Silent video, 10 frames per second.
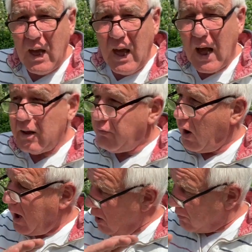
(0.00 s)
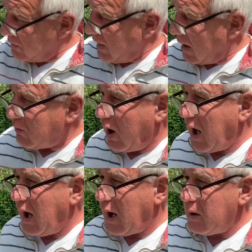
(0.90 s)
And if I open that right
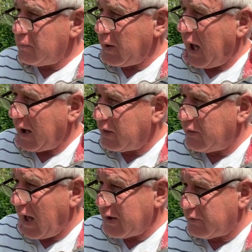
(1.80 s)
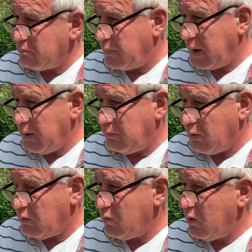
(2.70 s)
up and 1,000
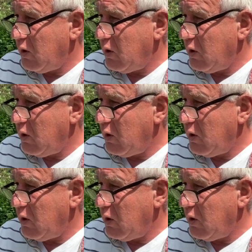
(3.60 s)
people